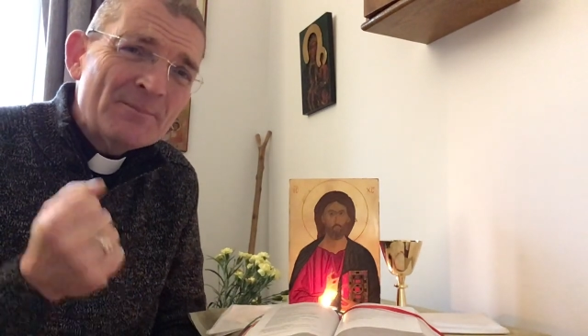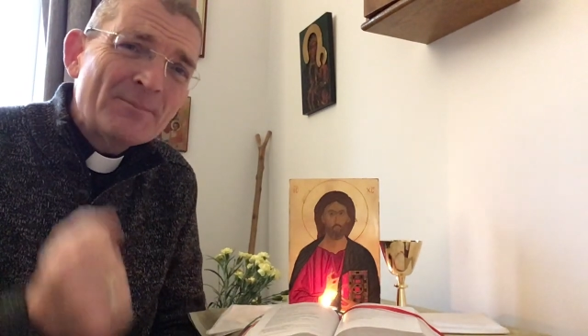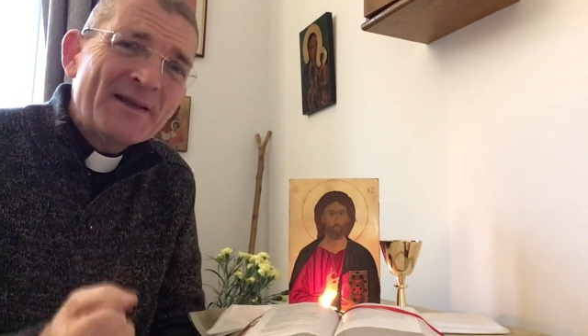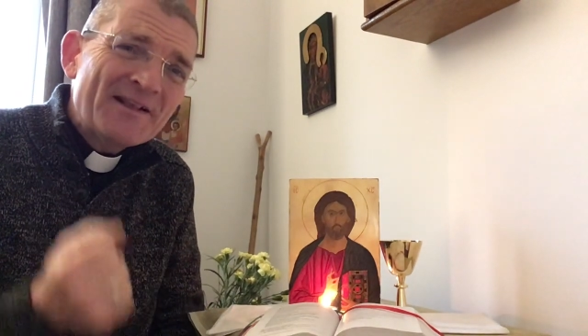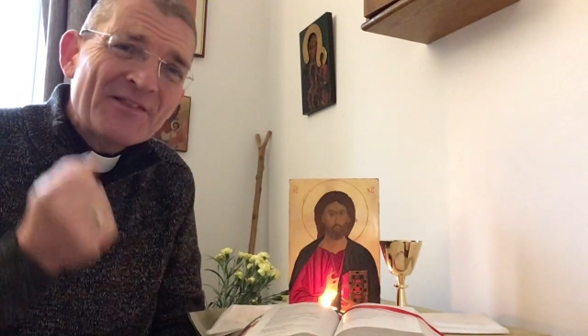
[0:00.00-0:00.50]

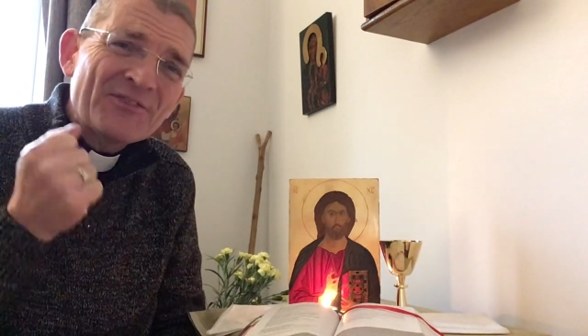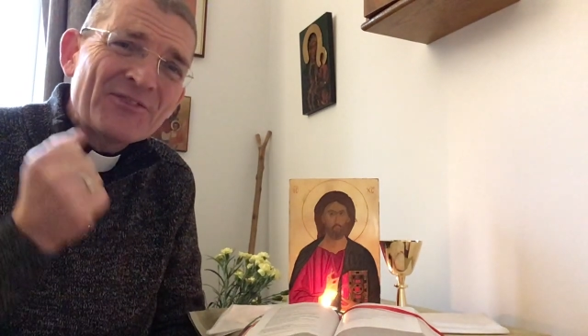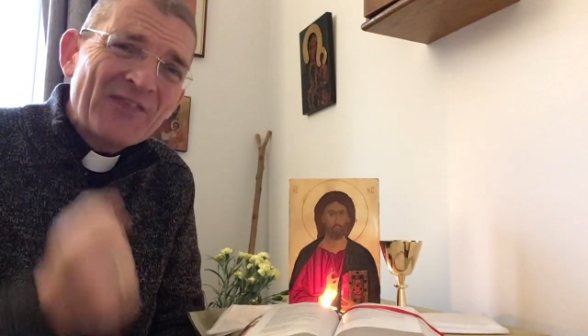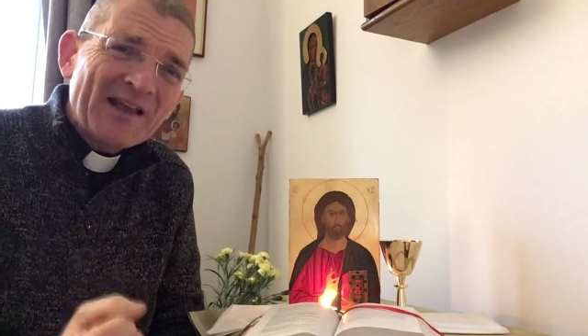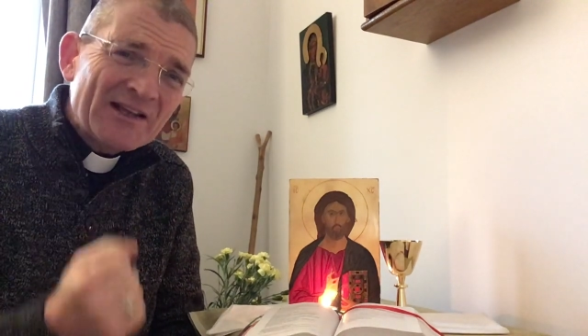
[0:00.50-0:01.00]
big
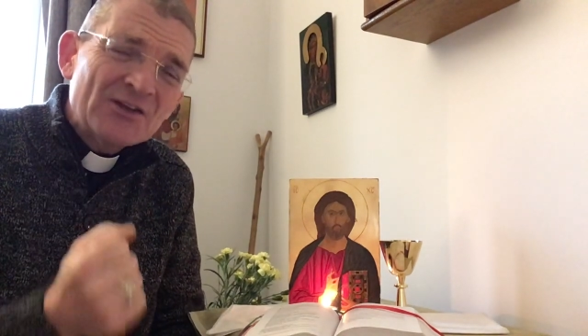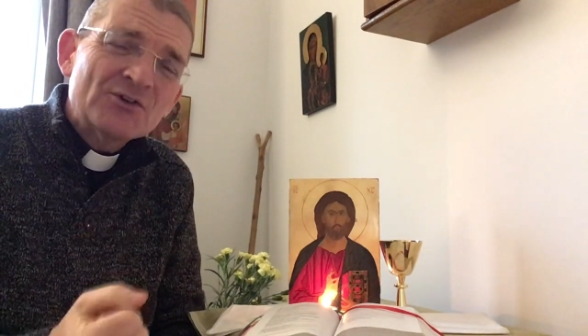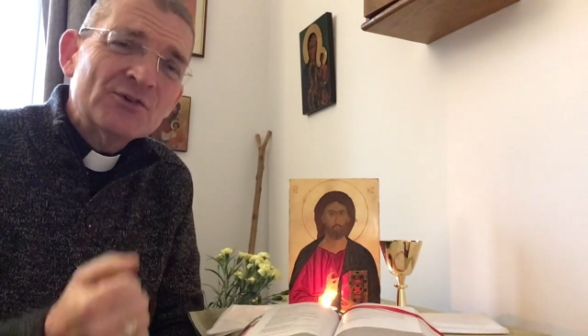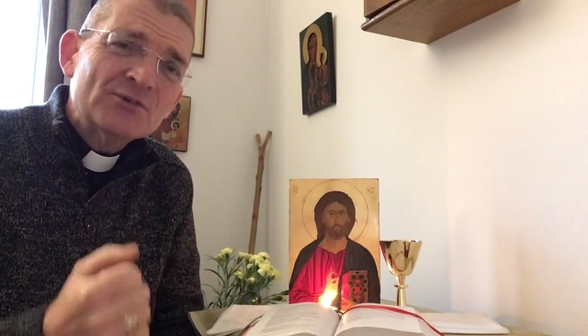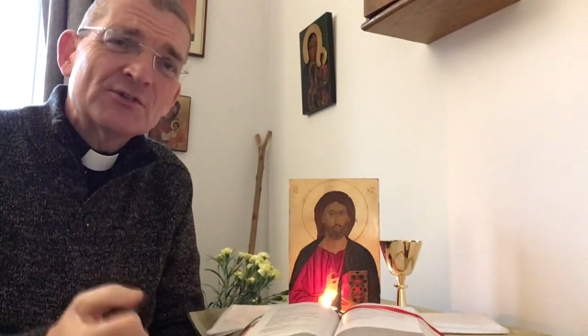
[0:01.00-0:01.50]
thank
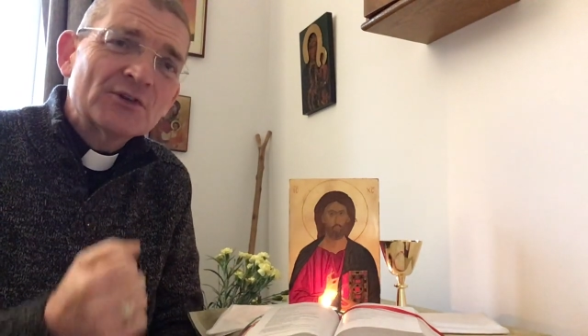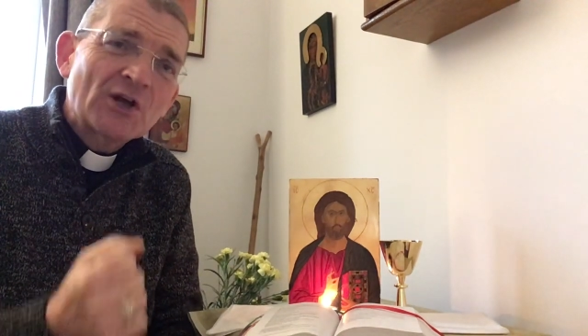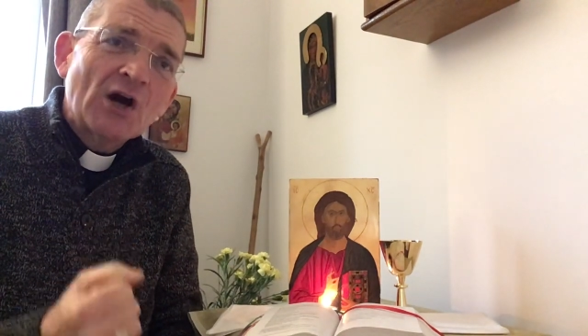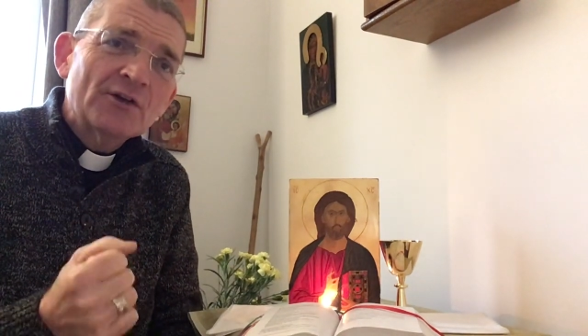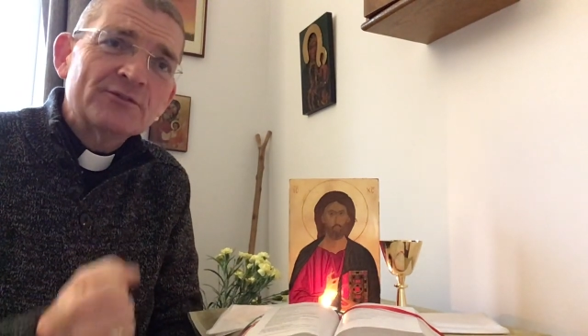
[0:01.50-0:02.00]
you to
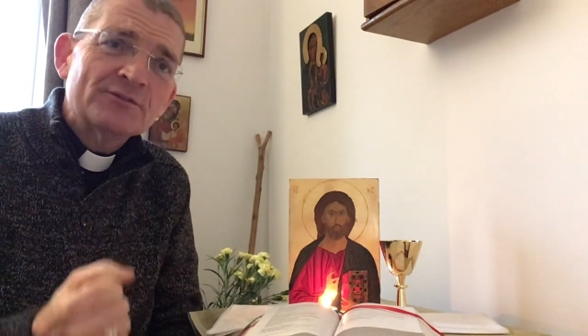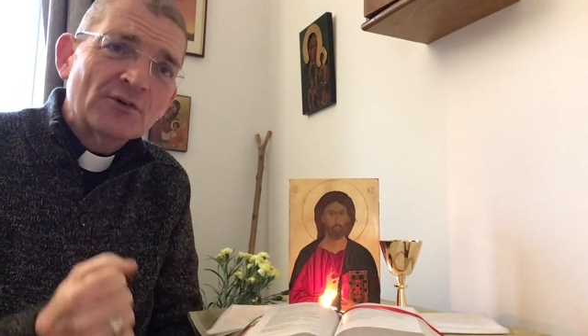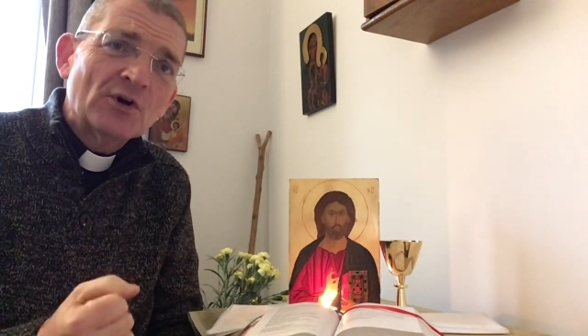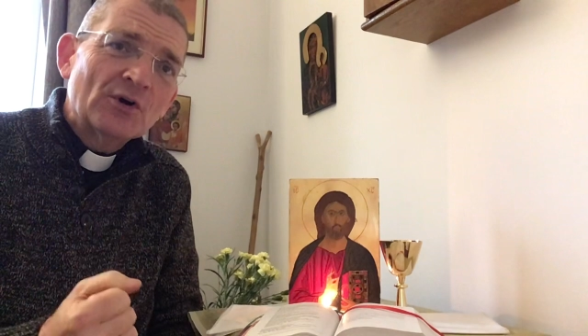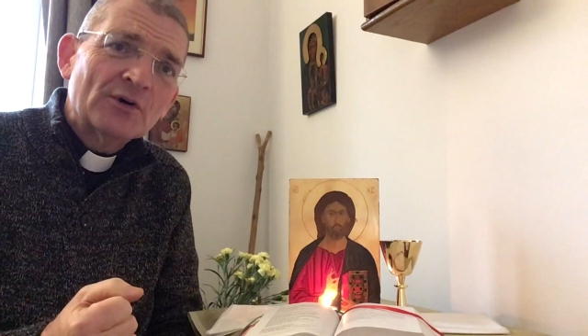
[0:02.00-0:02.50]
God
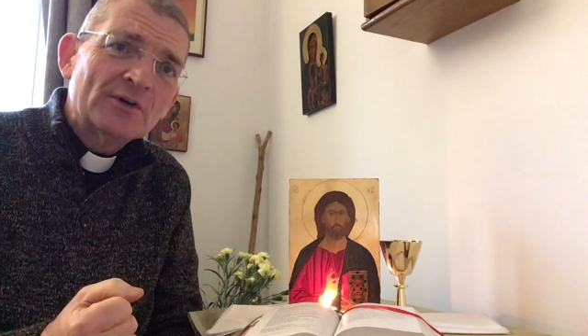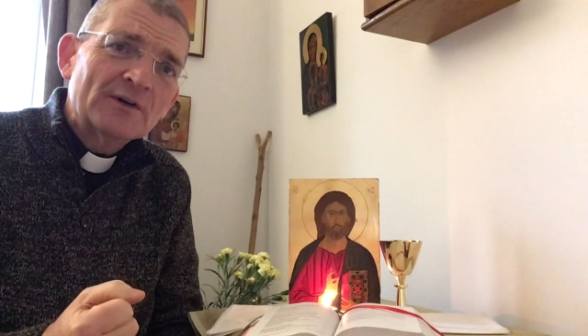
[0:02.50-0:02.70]
for.